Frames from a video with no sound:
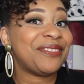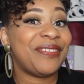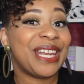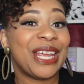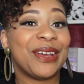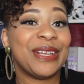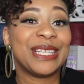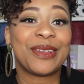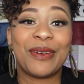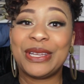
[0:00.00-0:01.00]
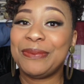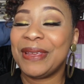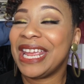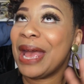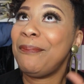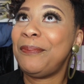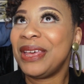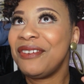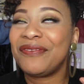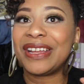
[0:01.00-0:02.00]
video is going to be a
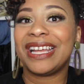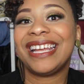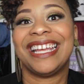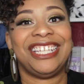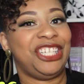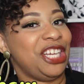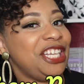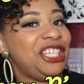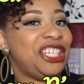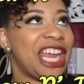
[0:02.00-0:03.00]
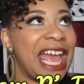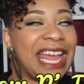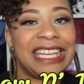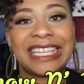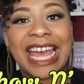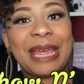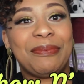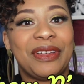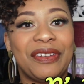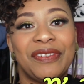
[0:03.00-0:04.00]
bit of a chit chat type
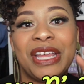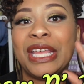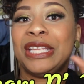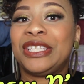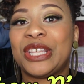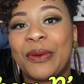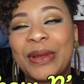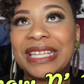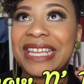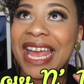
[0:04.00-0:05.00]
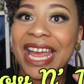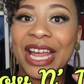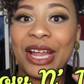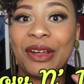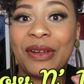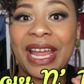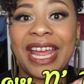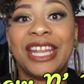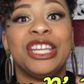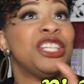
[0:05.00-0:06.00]
of sew and tell
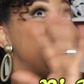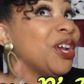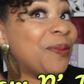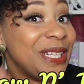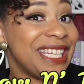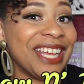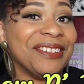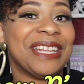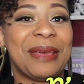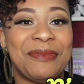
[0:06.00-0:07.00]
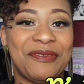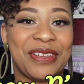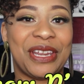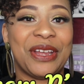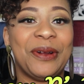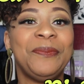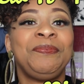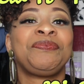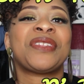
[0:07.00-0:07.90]
and show and tell type of video.